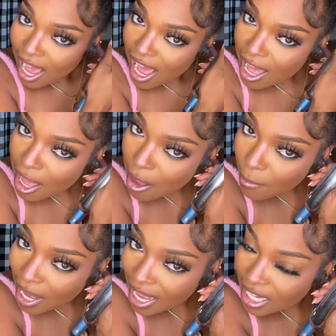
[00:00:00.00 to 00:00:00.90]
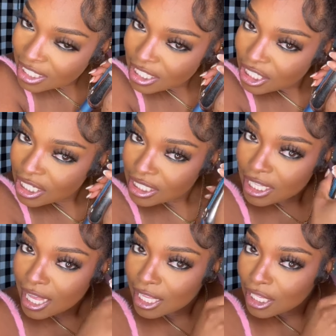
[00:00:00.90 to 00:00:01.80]
I had suggested
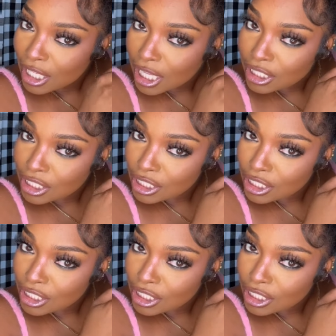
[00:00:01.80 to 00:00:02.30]
like let's